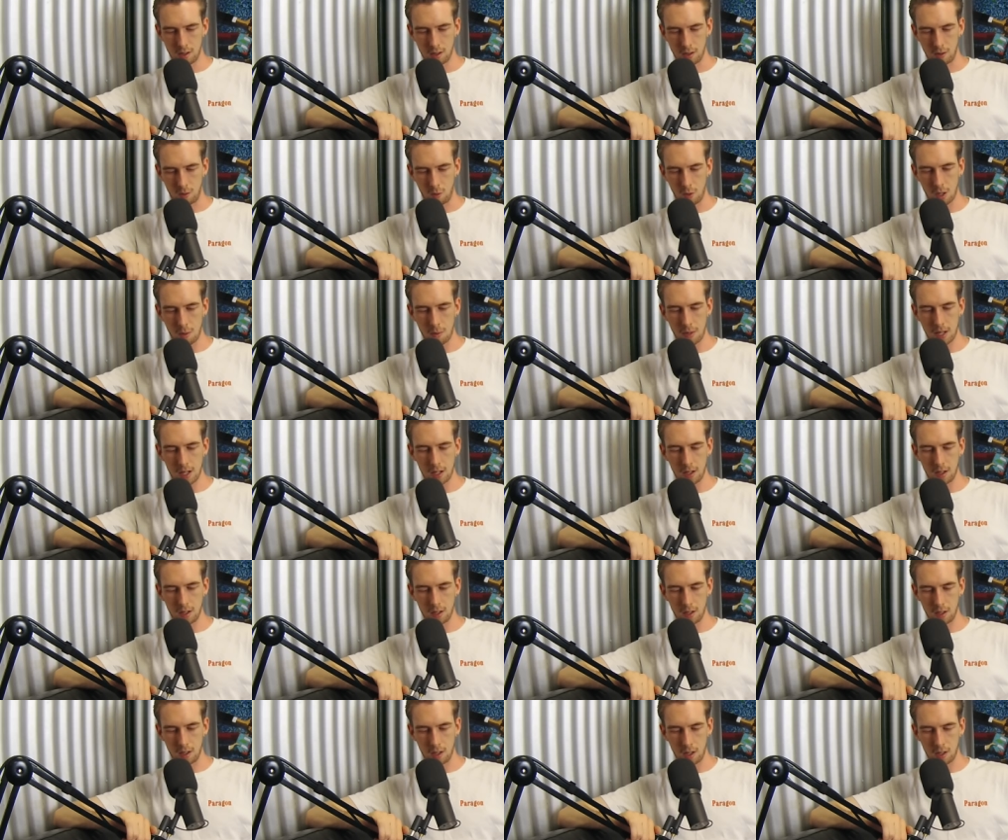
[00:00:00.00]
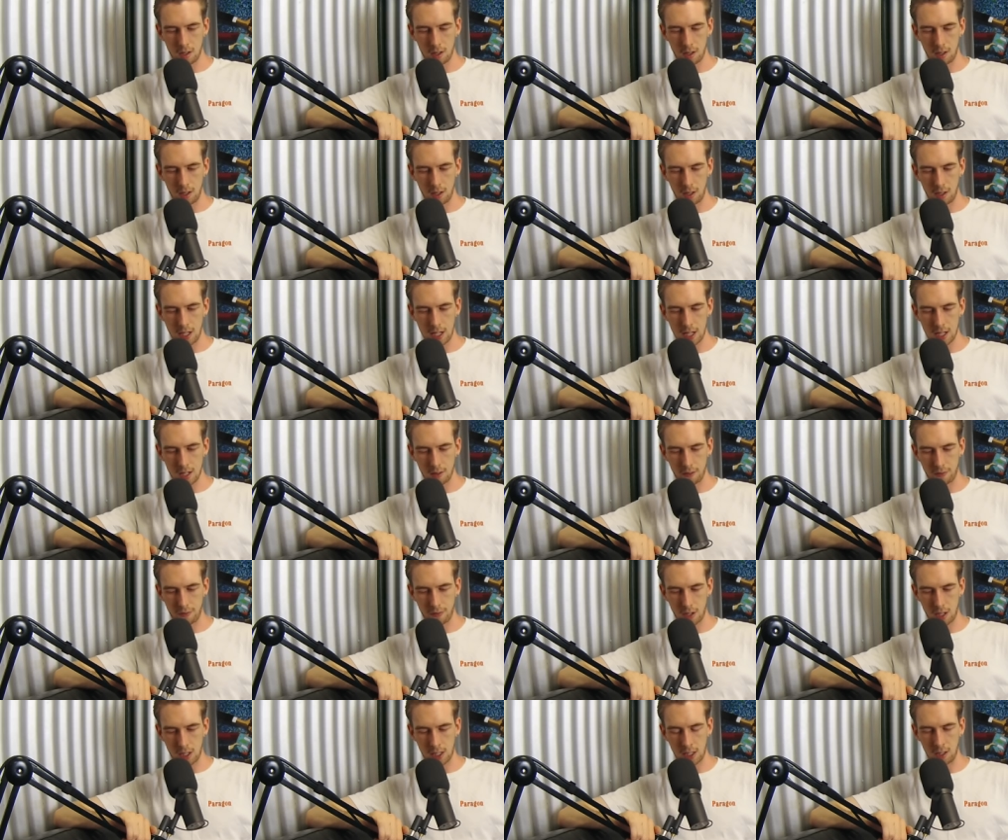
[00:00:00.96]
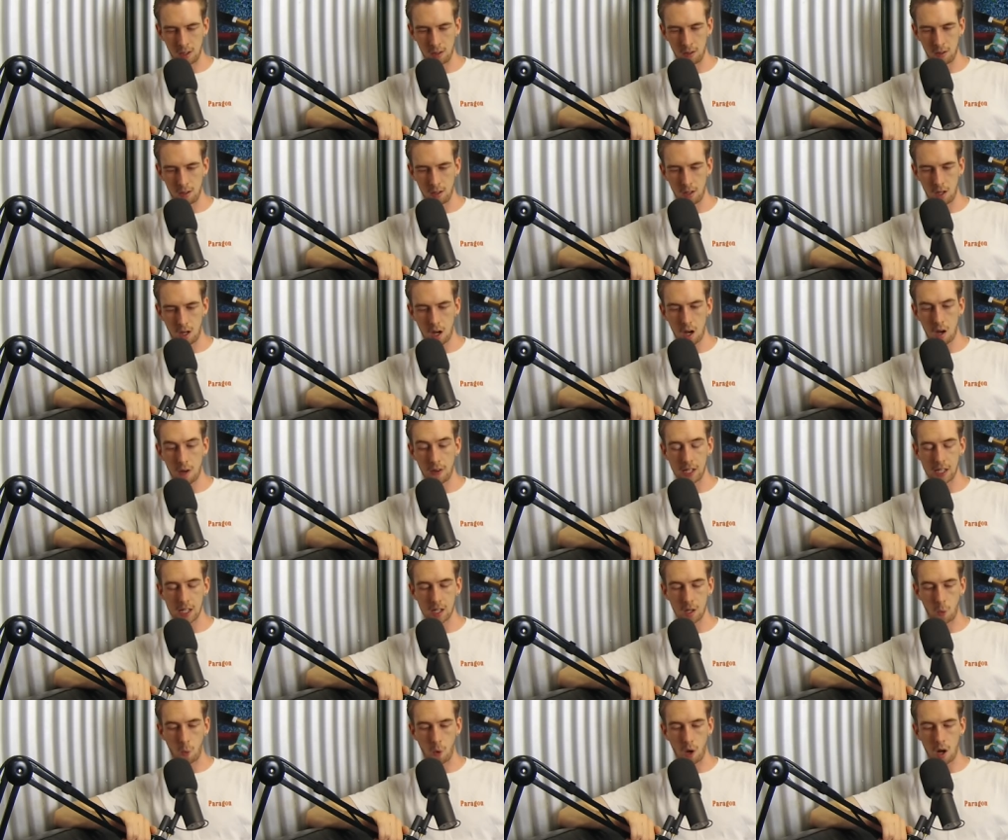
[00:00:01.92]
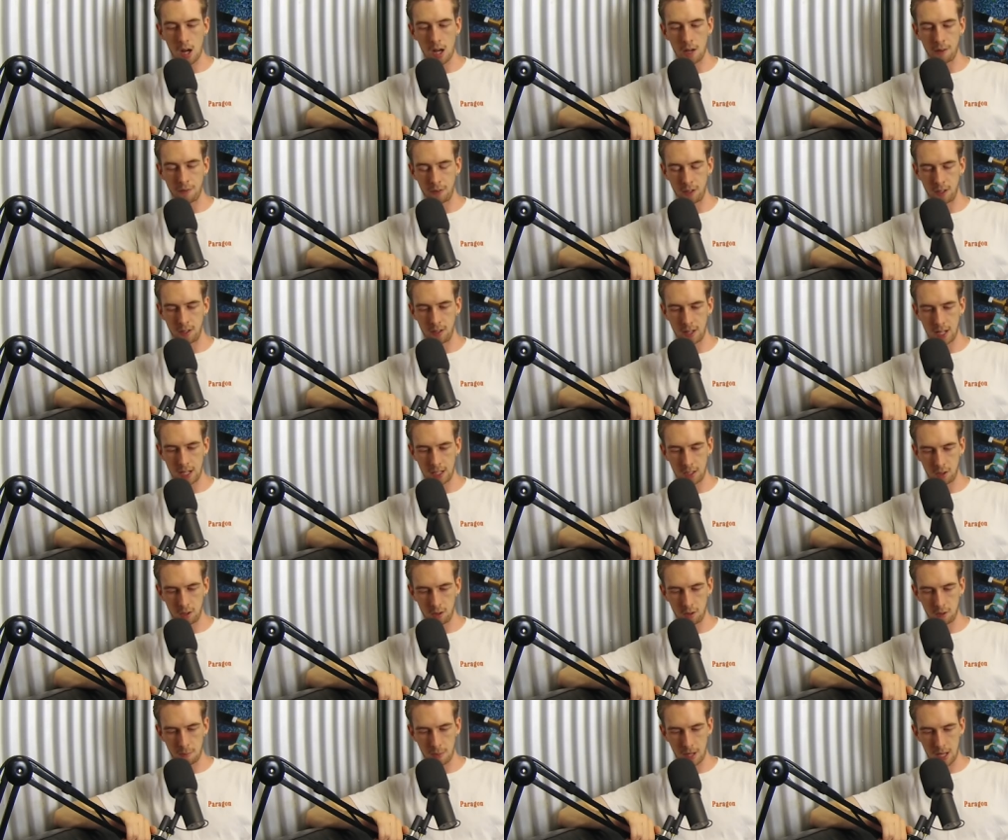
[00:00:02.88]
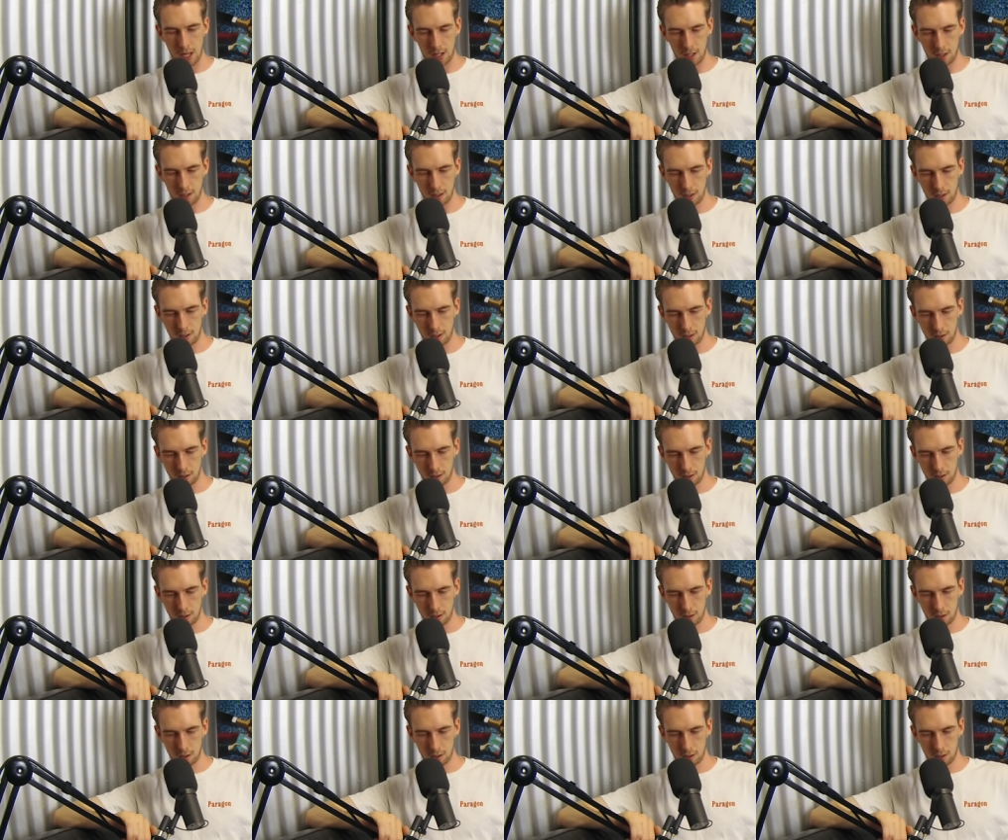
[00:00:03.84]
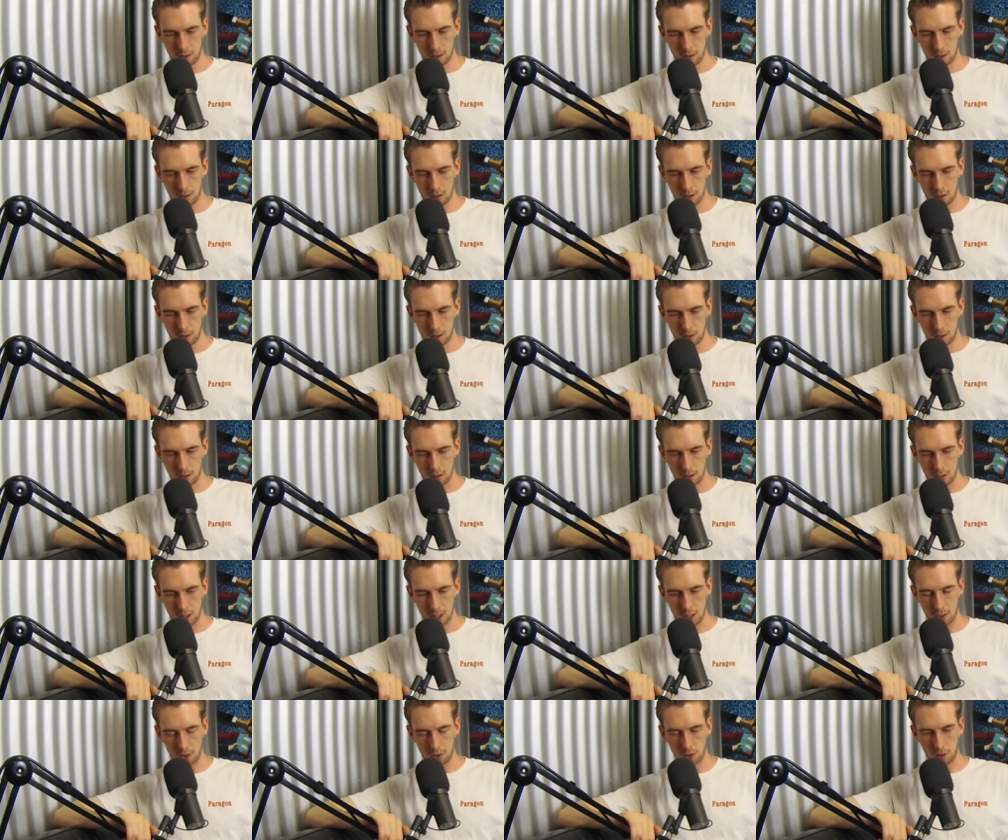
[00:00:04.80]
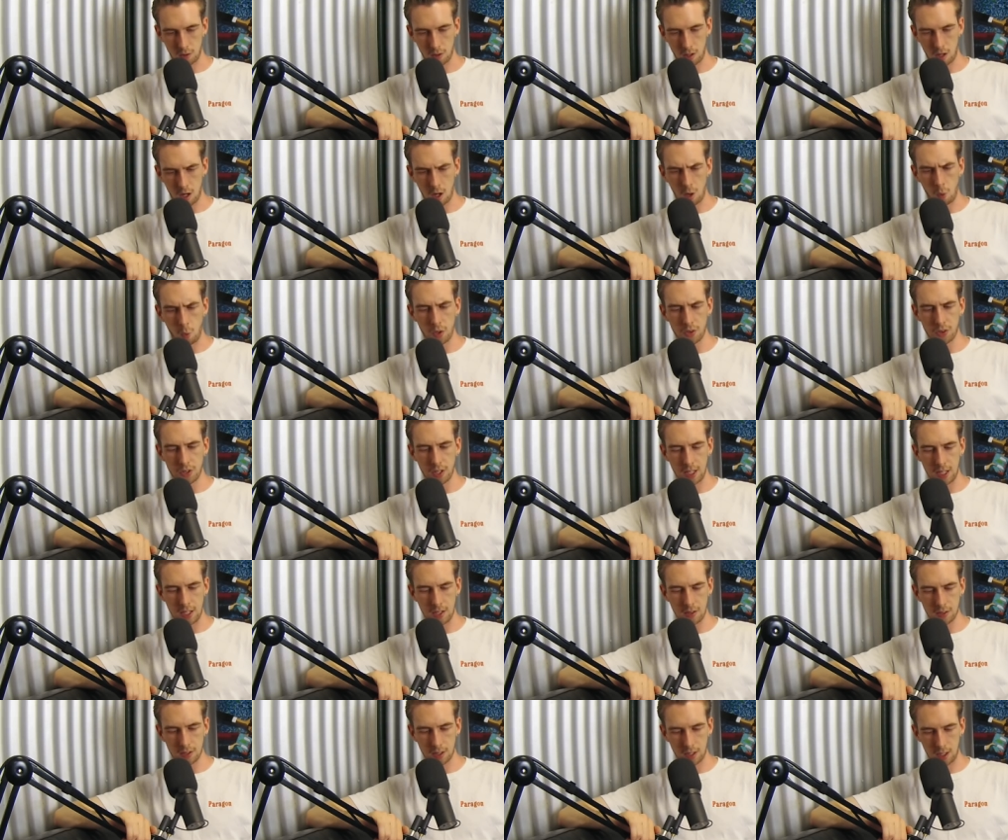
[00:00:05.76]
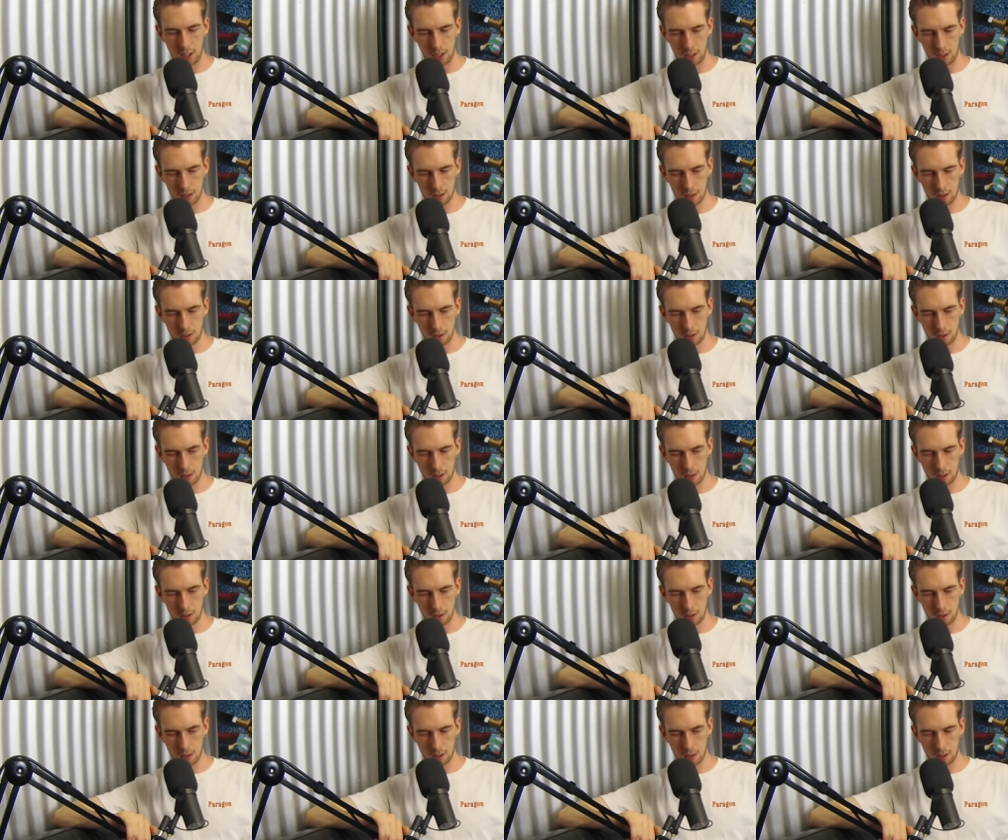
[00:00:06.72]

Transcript: What about. Oh, he had a fucking. Oh, he had a wife, and they knew about it. That is. Cr- oh, was it his kid?